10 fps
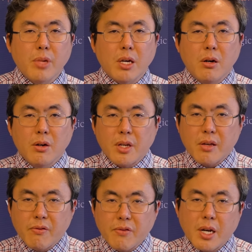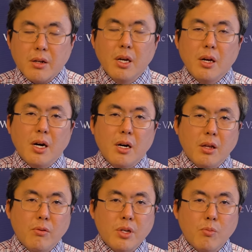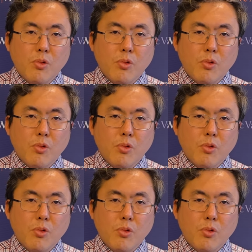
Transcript: because, in fact, there is